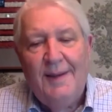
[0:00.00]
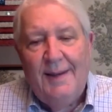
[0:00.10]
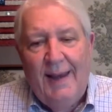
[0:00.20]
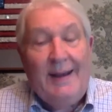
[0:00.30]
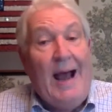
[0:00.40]

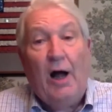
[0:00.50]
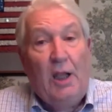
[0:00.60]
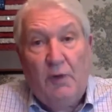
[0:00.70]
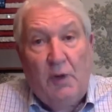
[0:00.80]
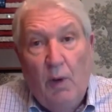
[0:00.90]
and now all over
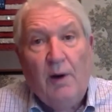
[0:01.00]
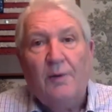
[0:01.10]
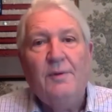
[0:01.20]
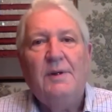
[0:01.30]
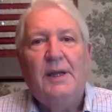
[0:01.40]
the world,
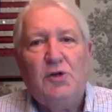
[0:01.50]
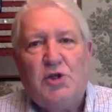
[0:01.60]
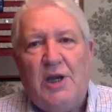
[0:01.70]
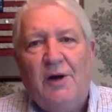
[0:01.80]
Legal Shield.